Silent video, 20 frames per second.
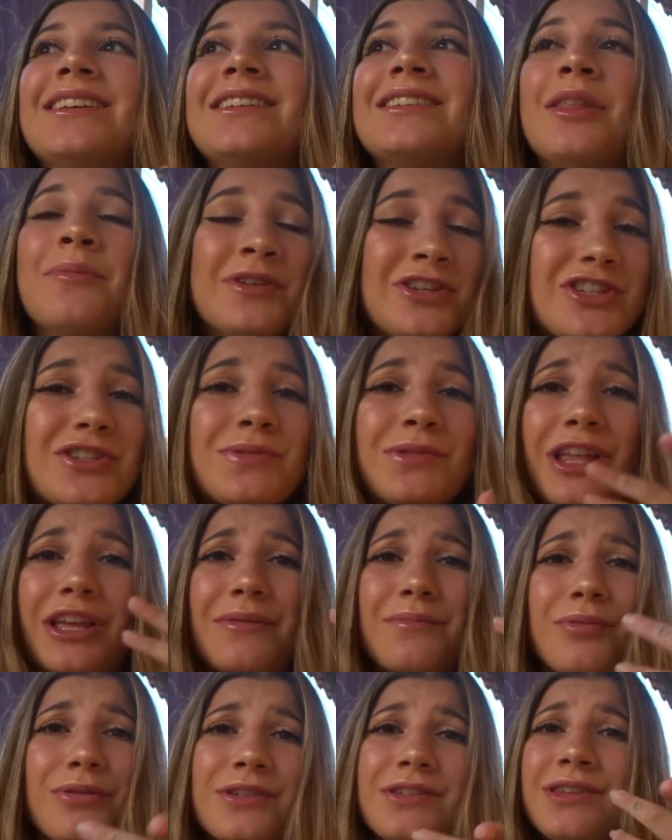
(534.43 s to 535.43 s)
Let me just,
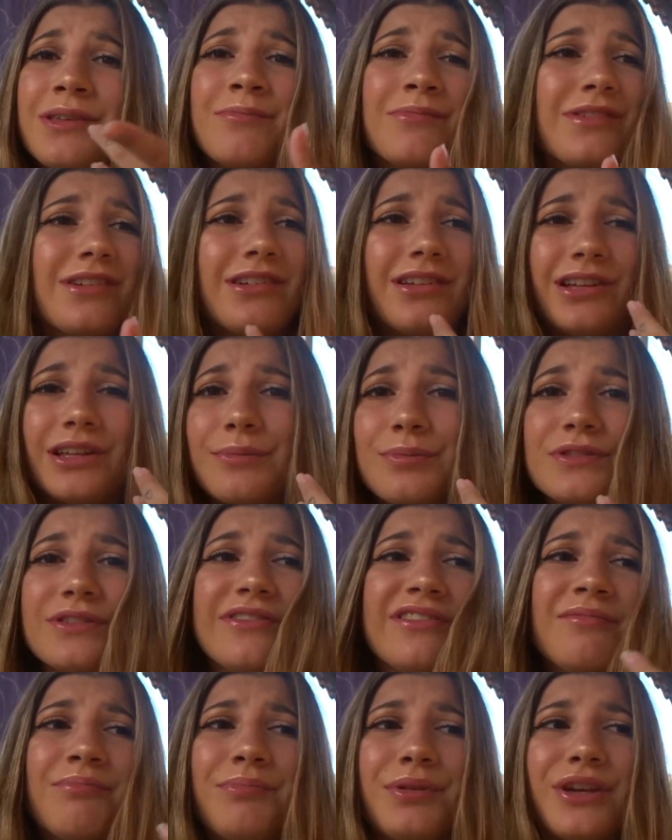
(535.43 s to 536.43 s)
like, put some clips
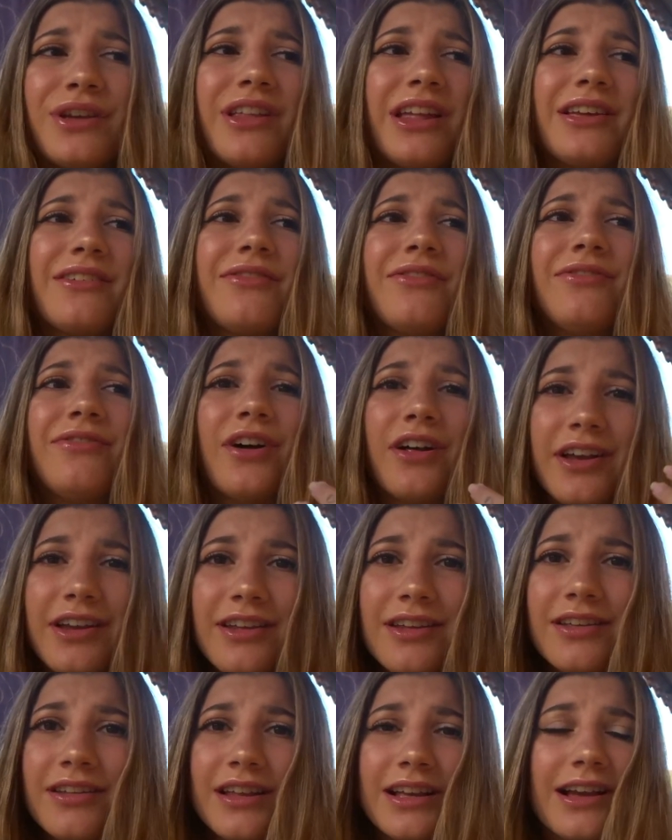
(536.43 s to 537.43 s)
of him being, like,
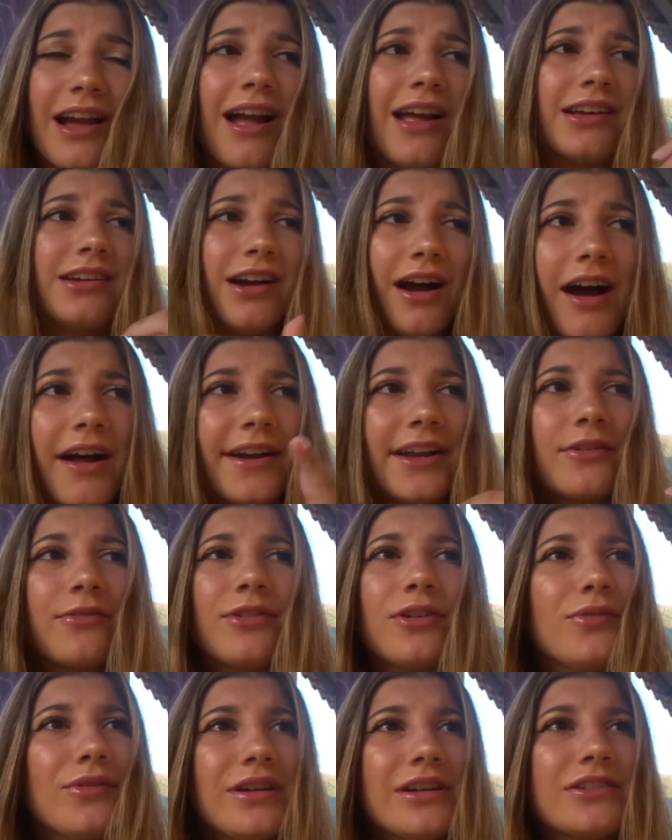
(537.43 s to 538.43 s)
funny and, like, iconic
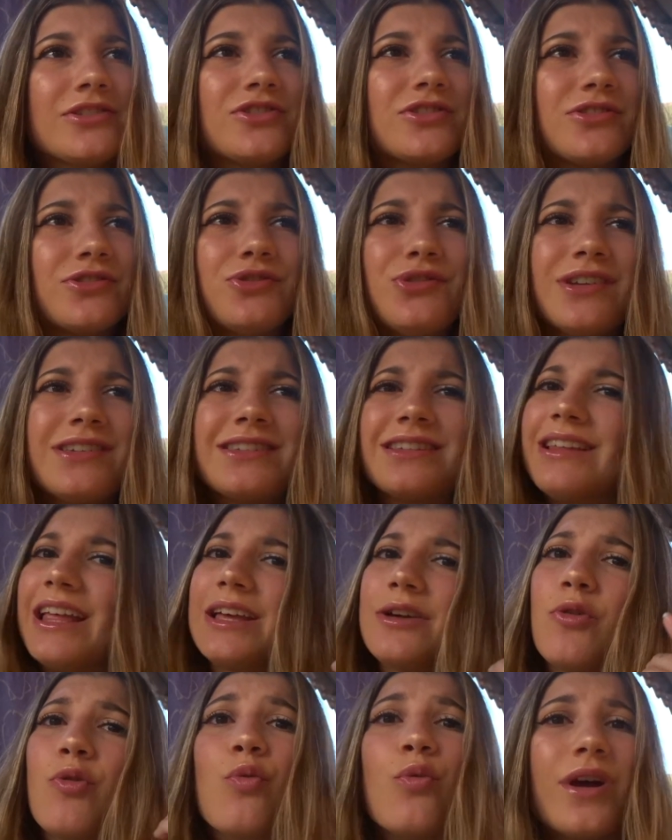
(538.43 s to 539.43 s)
real quick, just so you guys can,
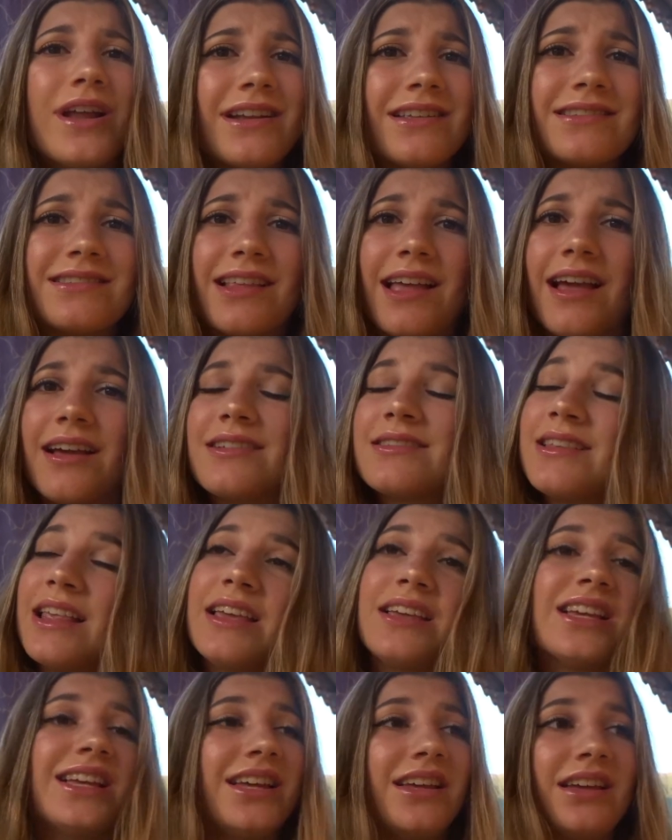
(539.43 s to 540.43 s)
like, witness that, because,
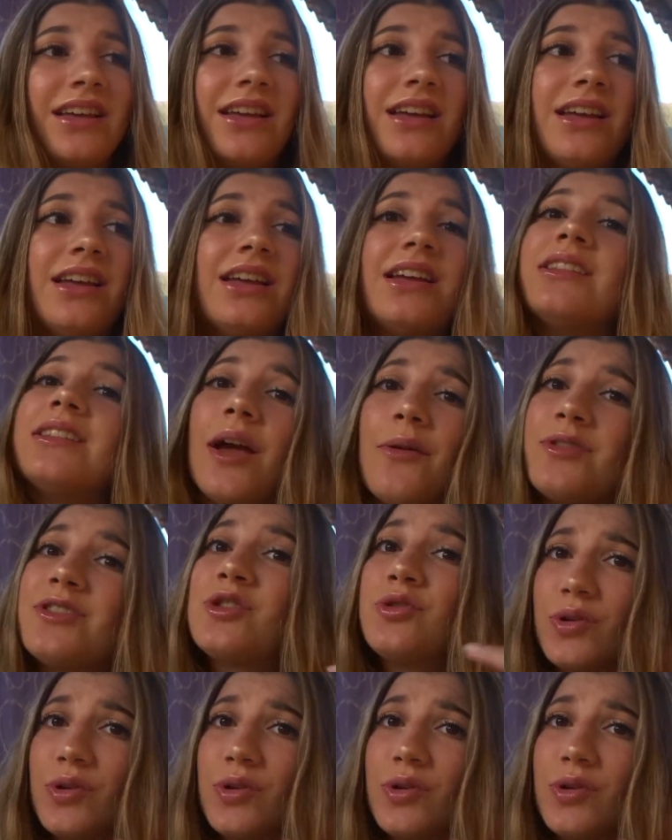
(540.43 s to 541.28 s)
like, that was